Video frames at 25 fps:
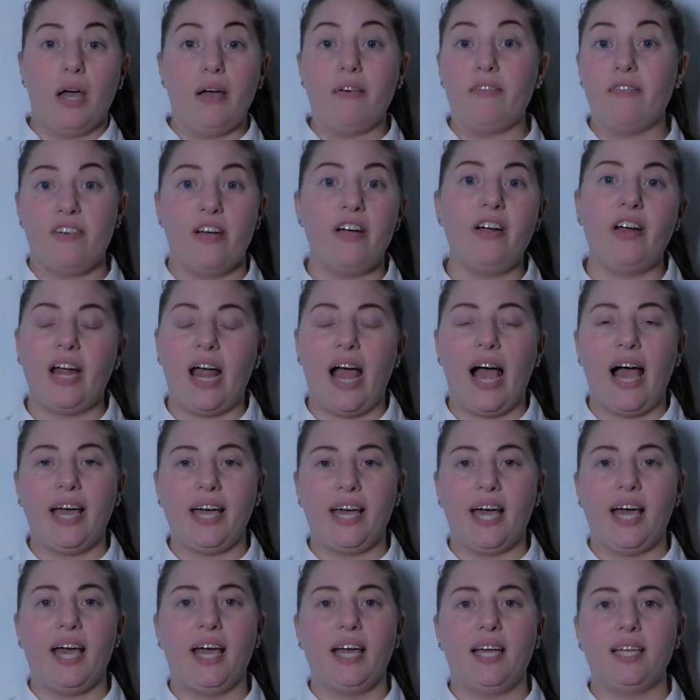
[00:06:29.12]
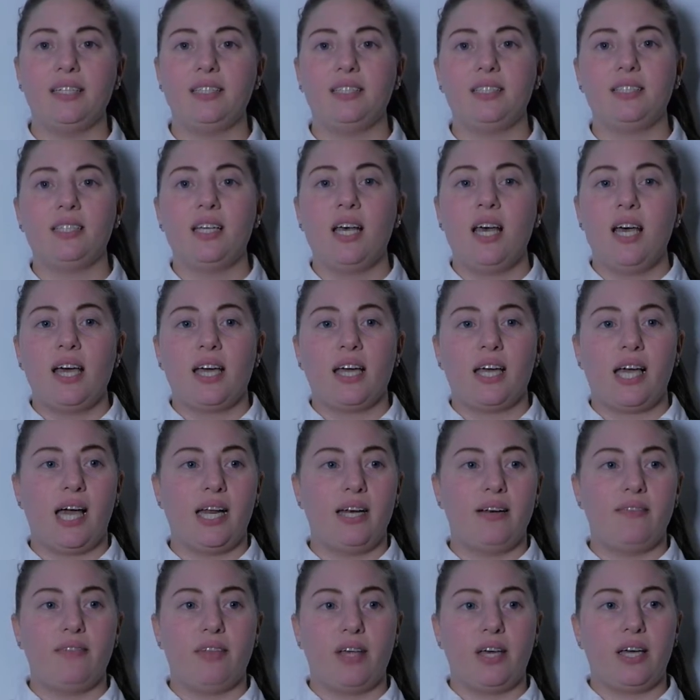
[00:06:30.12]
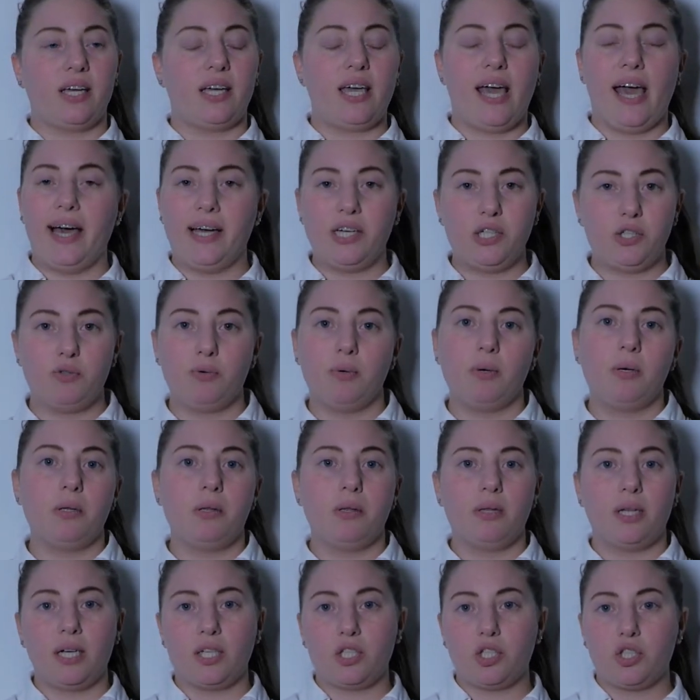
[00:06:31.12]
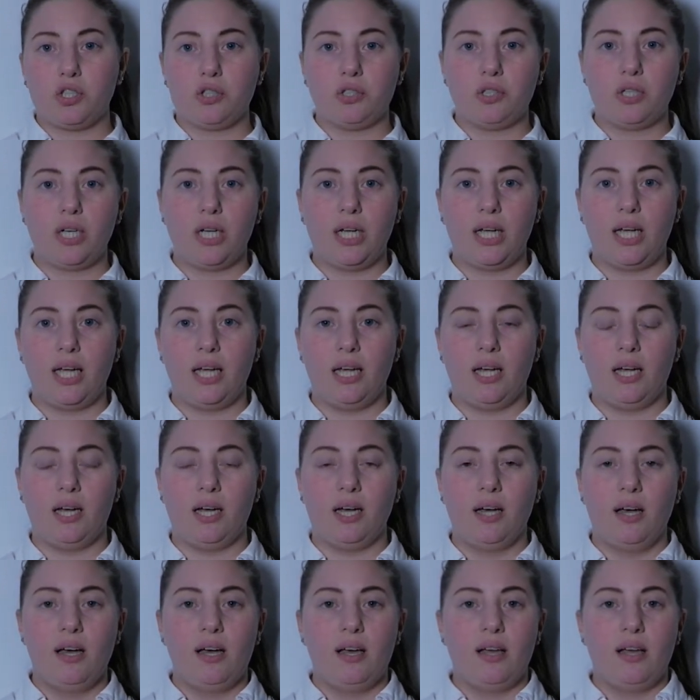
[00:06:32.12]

very high end, kind of like casual luxury